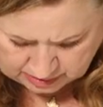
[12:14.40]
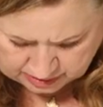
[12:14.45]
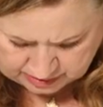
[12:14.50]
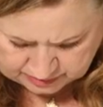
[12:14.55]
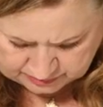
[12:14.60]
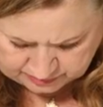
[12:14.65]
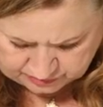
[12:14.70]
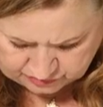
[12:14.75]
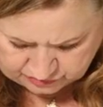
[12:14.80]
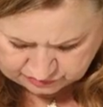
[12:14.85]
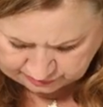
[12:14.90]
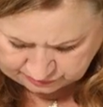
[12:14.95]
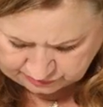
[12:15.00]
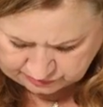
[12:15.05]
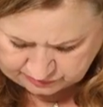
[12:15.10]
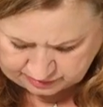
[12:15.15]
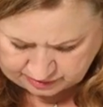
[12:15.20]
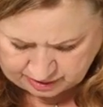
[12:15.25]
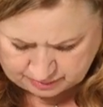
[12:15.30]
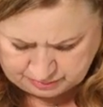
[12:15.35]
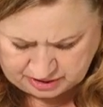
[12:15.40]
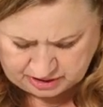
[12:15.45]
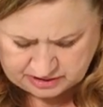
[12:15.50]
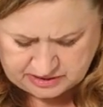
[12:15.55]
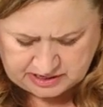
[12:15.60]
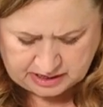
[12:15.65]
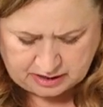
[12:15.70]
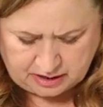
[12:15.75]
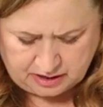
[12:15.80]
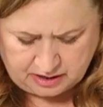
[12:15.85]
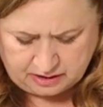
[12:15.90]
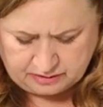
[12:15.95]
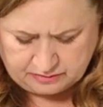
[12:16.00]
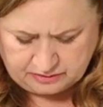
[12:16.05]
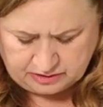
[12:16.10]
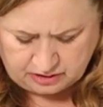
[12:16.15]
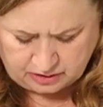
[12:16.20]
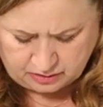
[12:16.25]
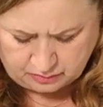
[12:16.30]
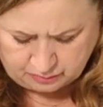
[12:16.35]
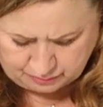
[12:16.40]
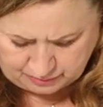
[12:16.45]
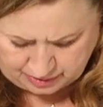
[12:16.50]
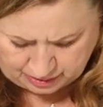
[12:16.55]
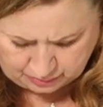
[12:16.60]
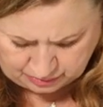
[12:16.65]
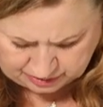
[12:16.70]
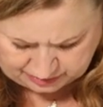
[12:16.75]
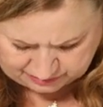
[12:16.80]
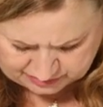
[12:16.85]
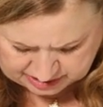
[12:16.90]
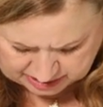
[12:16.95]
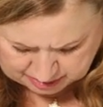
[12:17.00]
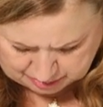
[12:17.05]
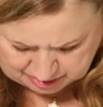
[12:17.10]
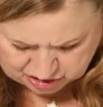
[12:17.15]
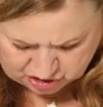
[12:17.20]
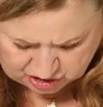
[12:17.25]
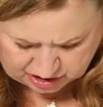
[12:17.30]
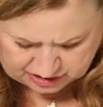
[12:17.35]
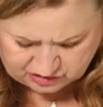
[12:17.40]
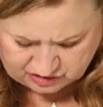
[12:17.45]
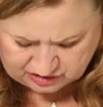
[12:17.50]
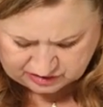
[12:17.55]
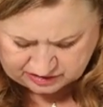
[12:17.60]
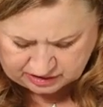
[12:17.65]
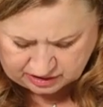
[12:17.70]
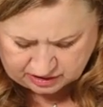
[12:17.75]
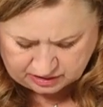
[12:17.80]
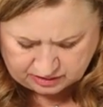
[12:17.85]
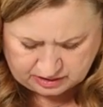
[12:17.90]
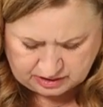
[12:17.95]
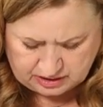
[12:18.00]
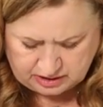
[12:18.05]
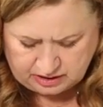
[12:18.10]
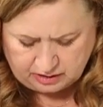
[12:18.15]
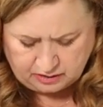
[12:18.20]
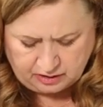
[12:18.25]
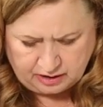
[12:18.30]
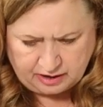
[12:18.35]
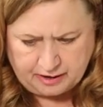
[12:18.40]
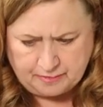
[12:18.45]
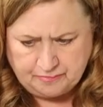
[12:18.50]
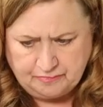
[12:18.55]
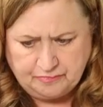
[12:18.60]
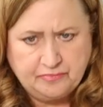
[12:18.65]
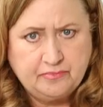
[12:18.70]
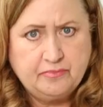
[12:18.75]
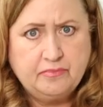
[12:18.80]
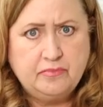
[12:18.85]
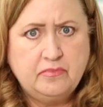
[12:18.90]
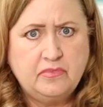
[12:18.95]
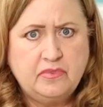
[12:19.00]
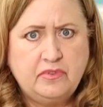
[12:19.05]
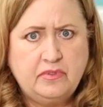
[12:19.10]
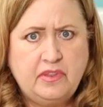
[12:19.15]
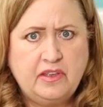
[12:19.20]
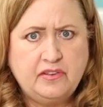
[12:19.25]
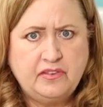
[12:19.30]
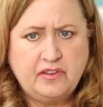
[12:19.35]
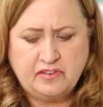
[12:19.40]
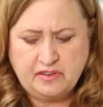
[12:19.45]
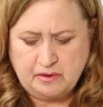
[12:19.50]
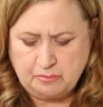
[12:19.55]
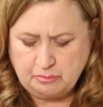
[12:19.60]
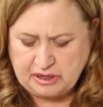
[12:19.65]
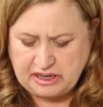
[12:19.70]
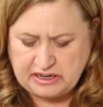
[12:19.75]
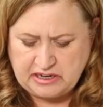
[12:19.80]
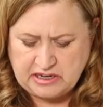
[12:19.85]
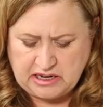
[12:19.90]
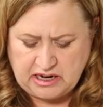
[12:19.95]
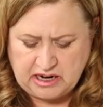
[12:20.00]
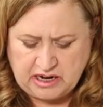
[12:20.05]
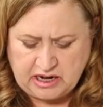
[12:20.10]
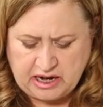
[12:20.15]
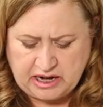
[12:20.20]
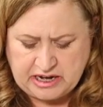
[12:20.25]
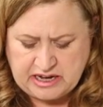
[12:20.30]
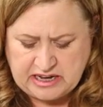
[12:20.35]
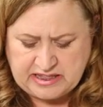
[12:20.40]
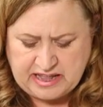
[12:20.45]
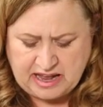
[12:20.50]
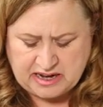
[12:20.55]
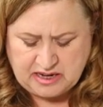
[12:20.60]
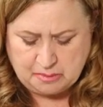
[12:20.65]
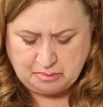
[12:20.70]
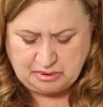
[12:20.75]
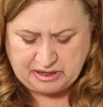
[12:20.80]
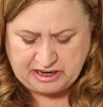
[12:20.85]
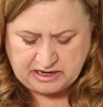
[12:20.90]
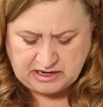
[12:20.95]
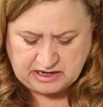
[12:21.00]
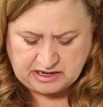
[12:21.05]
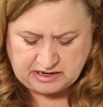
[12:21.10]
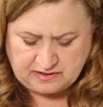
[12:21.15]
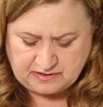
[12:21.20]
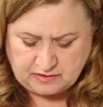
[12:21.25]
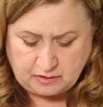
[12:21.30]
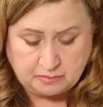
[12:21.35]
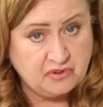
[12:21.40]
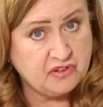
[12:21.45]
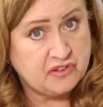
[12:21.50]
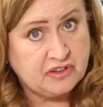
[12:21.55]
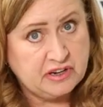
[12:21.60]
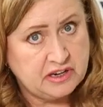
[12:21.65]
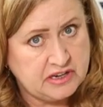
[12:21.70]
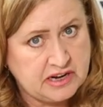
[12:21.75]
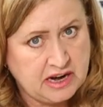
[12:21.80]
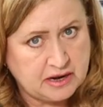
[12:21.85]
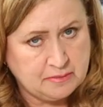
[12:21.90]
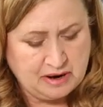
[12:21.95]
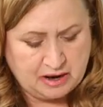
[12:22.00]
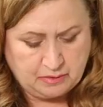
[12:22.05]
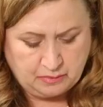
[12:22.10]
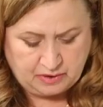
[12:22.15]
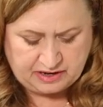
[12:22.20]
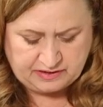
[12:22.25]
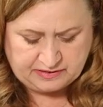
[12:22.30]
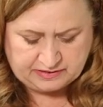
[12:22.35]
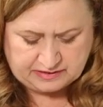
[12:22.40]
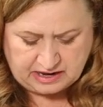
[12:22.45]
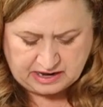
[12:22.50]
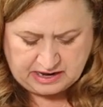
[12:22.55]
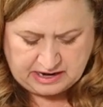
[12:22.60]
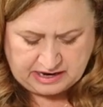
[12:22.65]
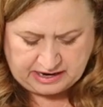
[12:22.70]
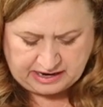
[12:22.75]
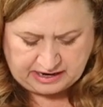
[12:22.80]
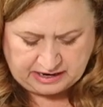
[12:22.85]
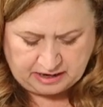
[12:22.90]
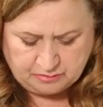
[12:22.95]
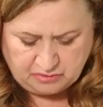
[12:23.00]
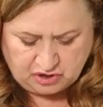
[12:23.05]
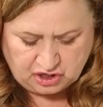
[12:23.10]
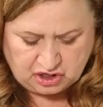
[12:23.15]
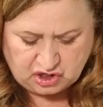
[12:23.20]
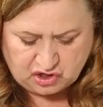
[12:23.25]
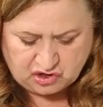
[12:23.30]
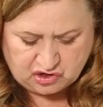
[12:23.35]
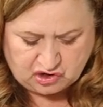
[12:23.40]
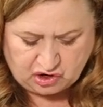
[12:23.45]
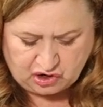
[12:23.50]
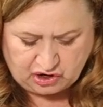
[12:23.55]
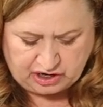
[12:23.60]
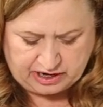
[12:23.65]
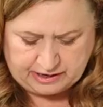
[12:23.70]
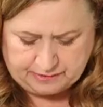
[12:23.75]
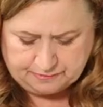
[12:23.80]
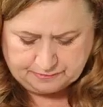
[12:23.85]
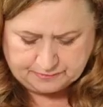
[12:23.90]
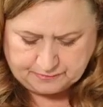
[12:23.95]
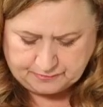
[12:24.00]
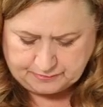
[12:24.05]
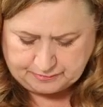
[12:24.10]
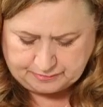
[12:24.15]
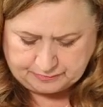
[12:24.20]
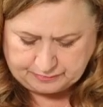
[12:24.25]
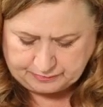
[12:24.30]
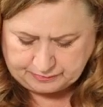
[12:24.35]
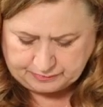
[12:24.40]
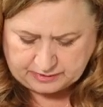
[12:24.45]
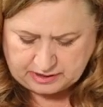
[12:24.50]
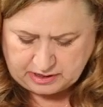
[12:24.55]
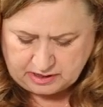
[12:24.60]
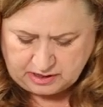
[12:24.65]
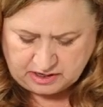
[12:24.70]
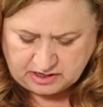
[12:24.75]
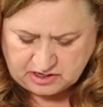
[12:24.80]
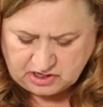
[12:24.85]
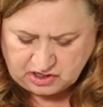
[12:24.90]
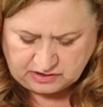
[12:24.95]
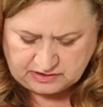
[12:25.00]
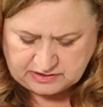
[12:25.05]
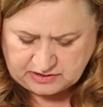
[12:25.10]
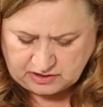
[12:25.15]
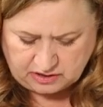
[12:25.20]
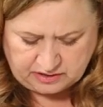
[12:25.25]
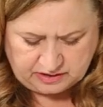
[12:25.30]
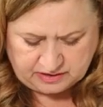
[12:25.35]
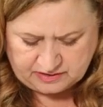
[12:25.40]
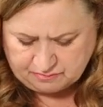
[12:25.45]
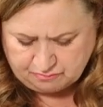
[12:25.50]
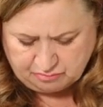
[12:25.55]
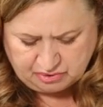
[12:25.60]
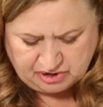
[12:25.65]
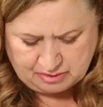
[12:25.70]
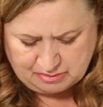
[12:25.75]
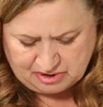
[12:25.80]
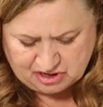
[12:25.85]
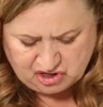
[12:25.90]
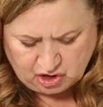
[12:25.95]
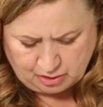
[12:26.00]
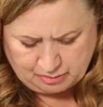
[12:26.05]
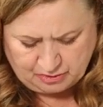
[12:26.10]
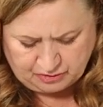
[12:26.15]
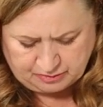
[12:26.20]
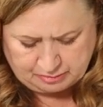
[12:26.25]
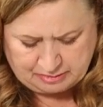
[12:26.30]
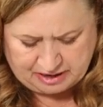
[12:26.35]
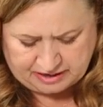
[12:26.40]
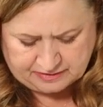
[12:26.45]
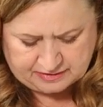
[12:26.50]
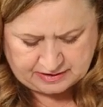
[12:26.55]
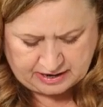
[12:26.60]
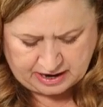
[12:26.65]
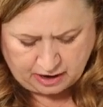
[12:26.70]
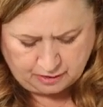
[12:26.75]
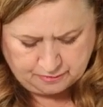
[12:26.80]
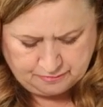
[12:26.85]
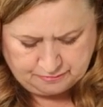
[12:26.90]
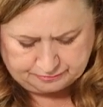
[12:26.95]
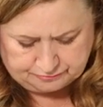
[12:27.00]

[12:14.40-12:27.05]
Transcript: It's just, I'm going to take a, I won't even take a picture. It's just the, this isn't blended in. I need that to blend in. So I'm just going to take my whisk and I'm going to stir it until it's pretty much almost mixed now.